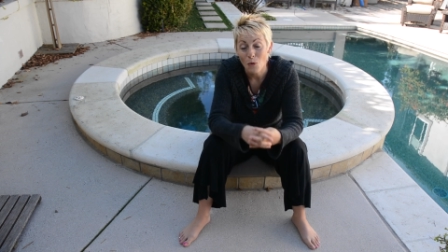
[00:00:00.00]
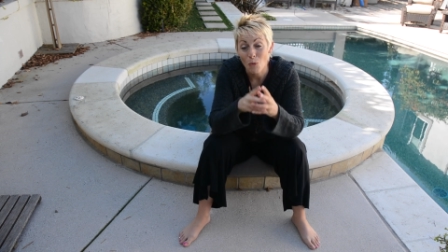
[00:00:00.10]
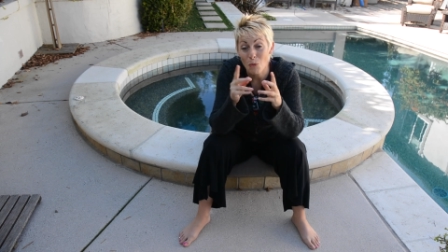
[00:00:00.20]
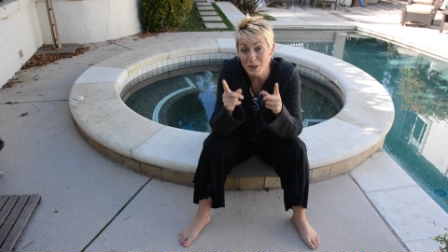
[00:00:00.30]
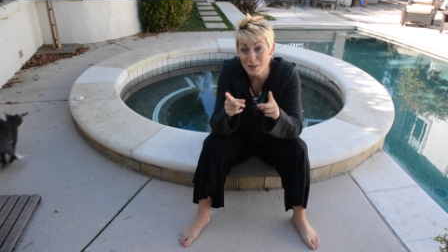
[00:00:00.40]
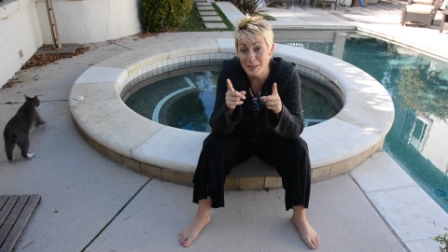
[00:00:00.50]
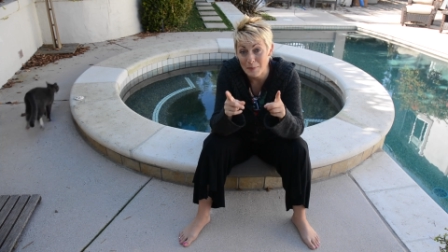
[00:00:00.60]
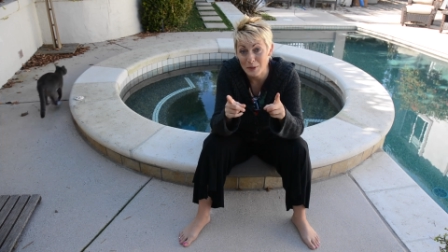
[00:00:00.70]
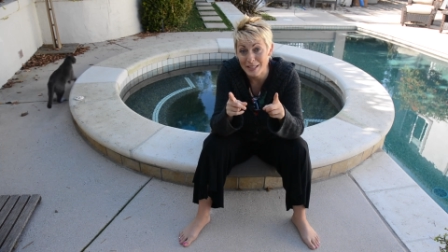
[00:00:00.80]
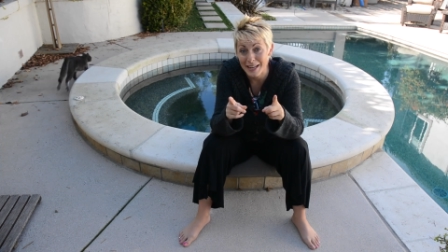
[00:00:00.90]
which
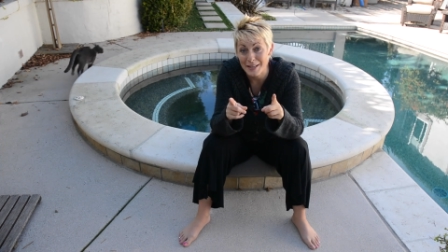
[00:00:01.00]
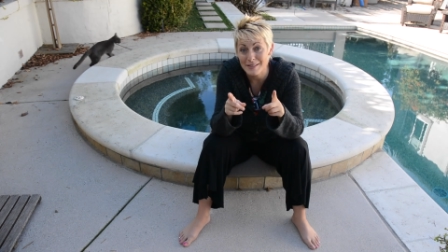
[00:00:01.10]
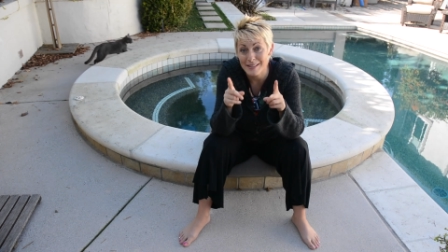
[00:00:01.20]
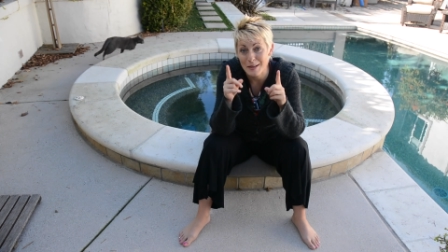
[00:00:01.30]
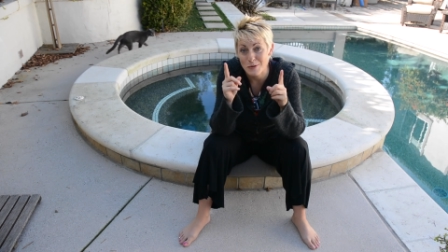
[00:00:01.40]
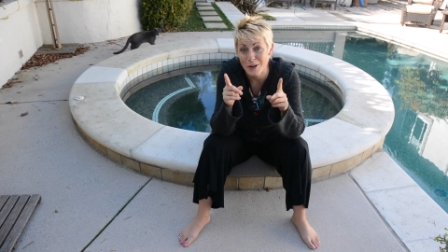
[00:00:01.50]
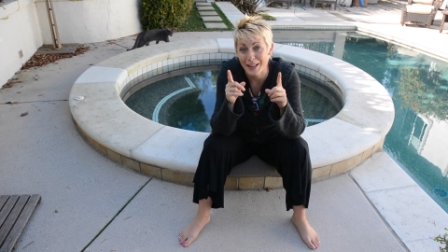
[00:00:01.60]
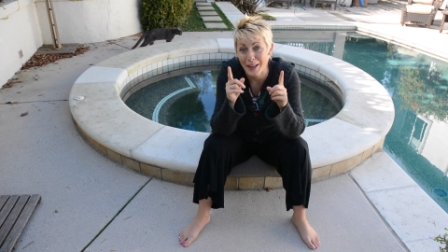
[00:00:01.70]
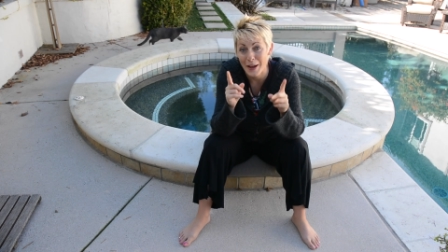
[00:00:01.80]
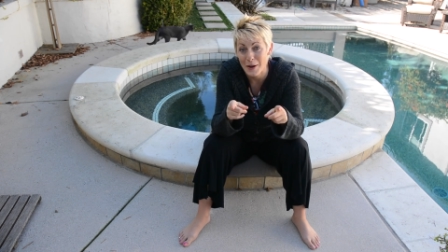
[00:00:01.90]
simultaneously I'm trying
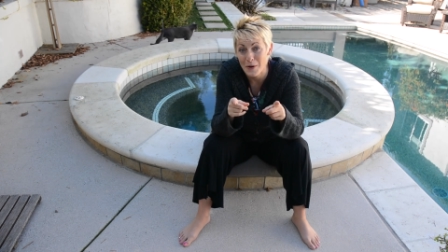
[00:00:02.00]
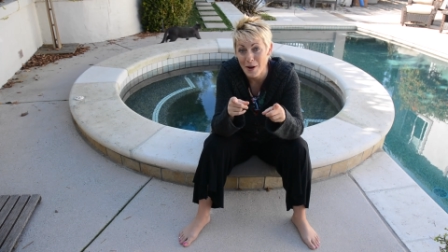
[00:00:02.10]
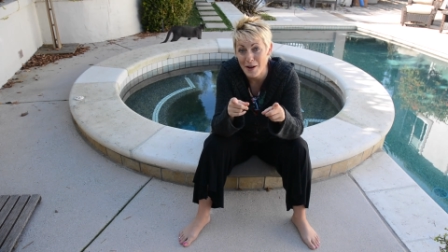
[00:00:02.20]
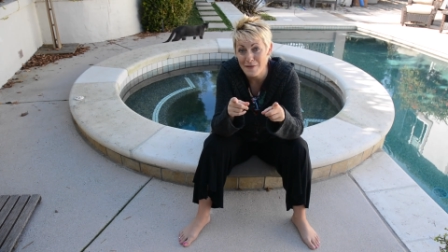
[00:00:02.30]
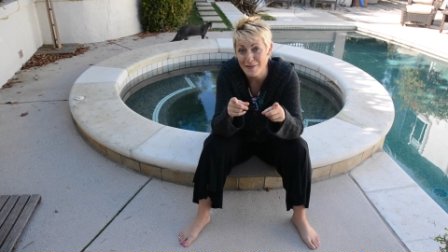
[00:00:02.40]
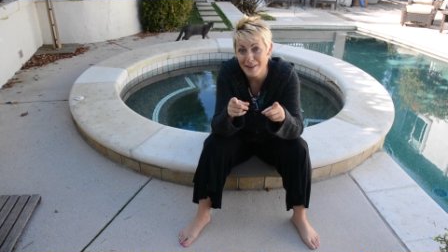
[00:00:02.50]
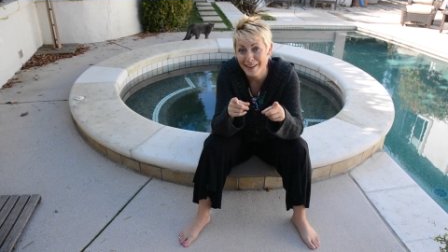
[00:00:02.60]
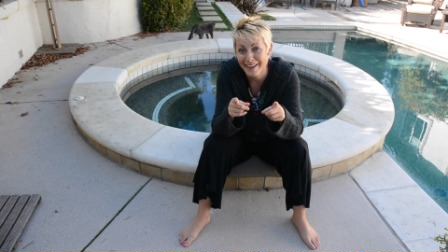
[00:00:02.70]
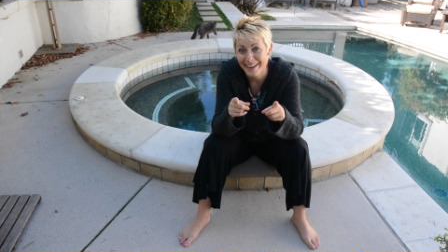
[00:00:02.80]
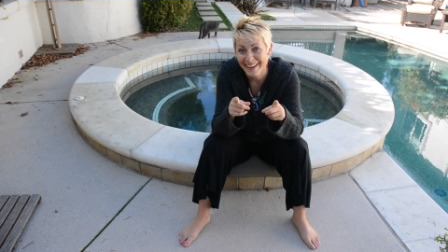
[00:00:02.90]
to let go of,
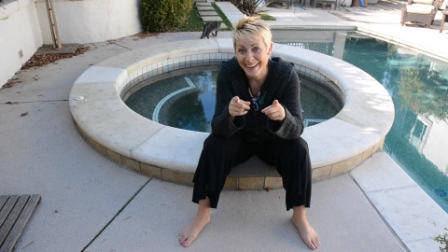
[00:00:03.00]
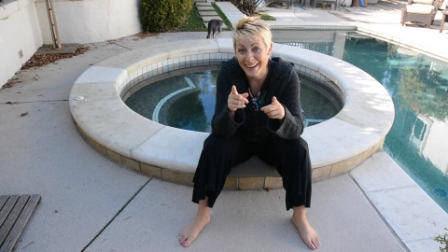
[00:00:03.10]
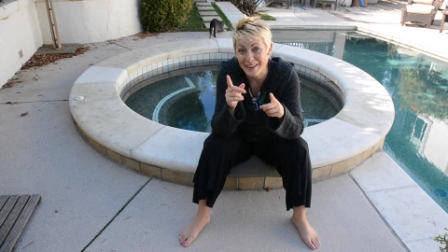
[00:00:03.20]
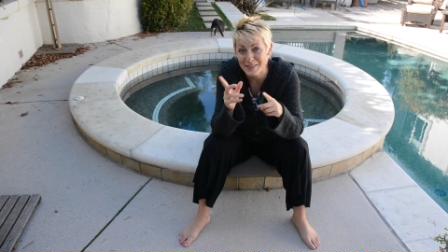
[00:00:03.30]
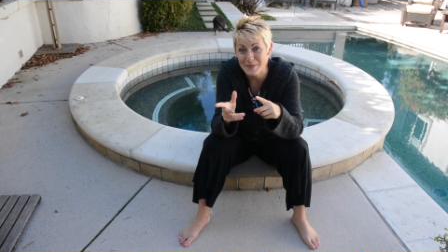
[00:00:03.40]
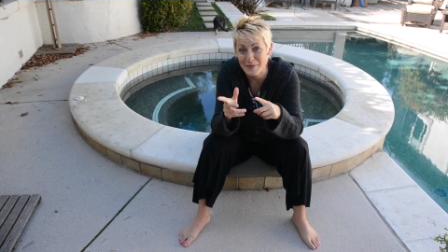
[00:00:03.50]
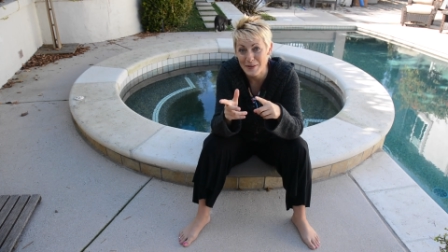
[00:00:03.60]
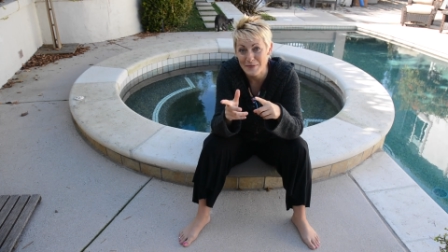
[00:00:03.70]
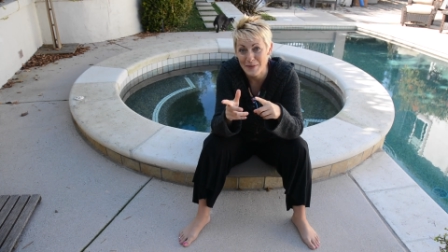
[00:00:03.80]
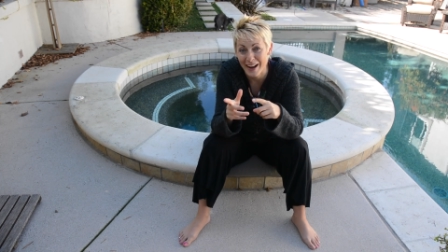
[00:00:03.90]
and I'll
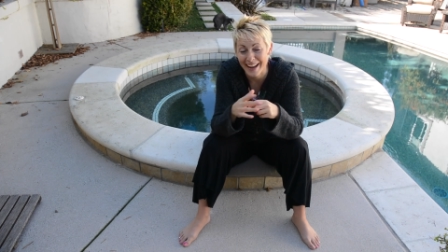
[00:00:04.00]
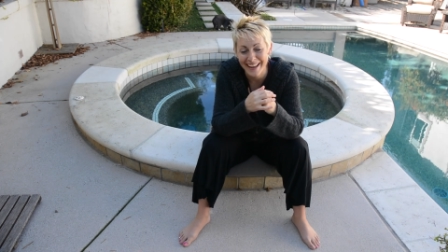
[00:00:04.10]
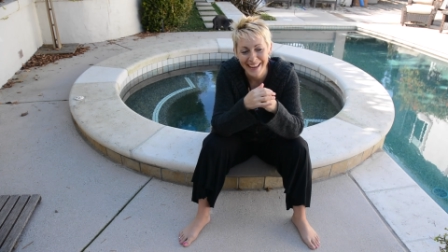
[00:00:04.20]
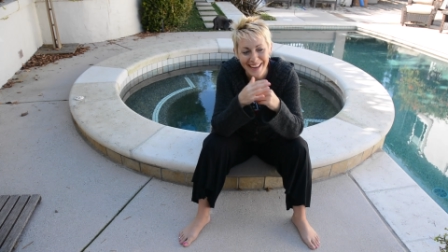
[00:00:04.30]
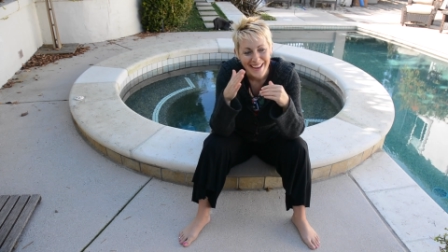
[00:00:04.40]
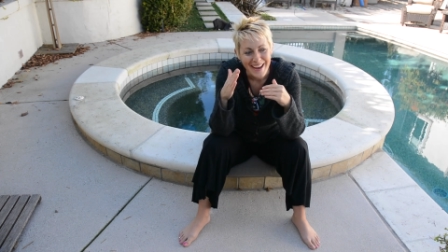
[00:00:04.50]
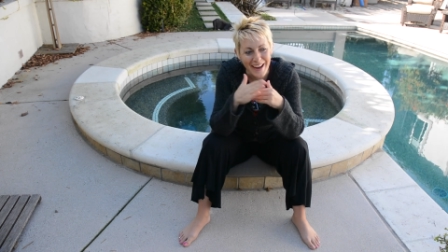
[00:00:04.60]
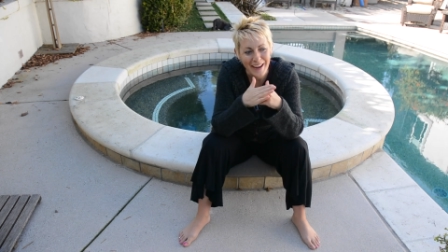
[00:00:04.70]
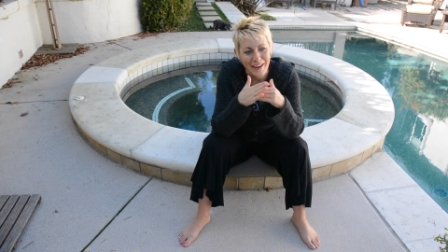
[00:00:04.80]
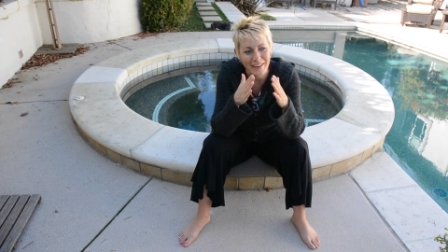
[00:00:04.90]
explain why,
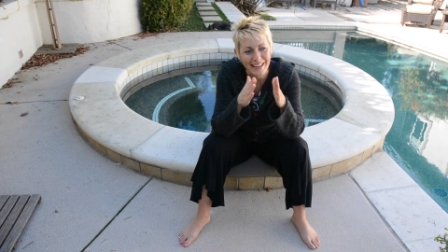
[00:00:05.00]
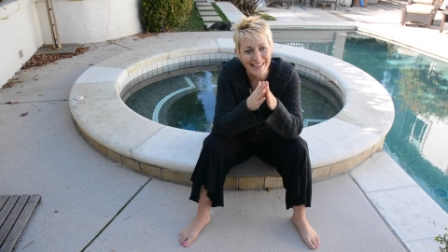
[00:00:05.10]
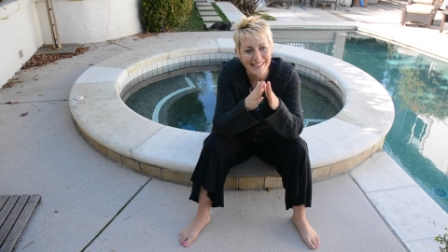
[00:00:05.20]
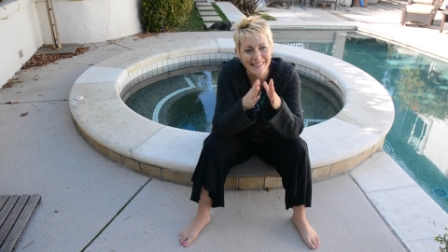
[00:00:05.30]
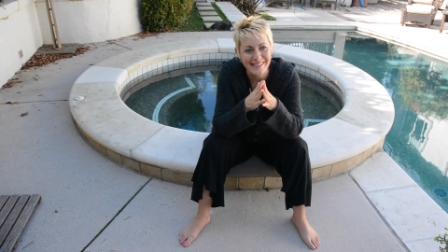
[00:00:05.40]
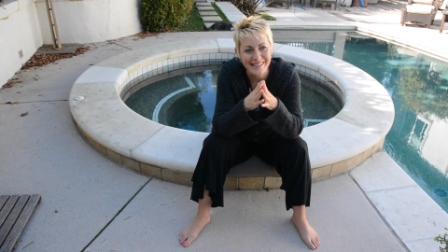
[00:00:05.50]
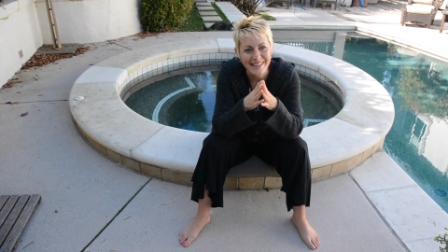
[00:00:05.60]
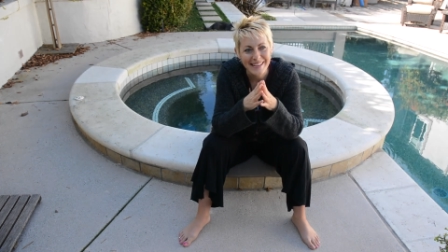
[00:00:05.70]
is